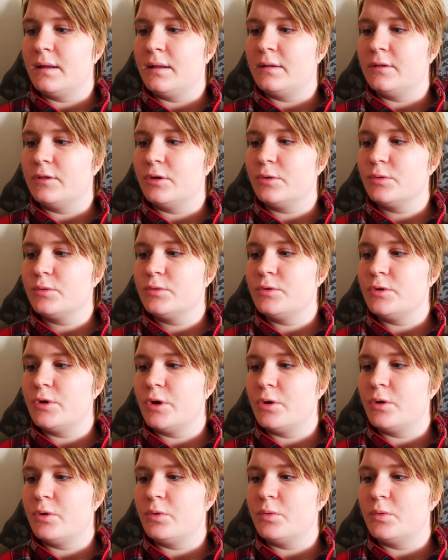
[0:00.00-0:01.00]
don't
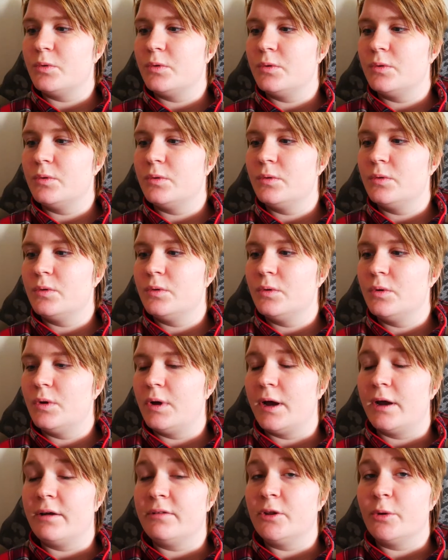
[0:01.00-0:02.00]
know,
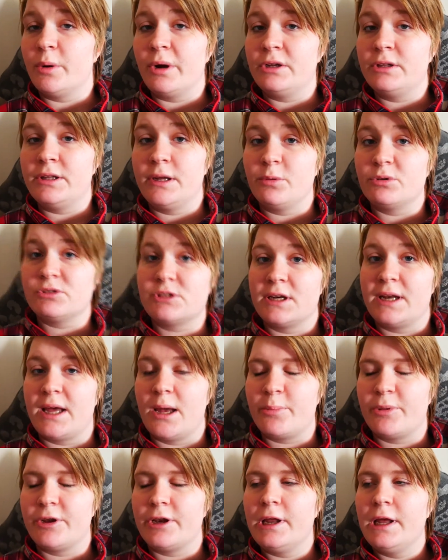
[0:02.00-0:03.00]
I have no idea what's gonna
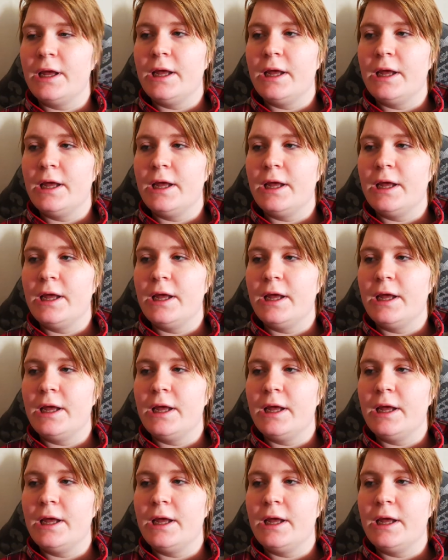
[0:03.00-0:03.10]
happen.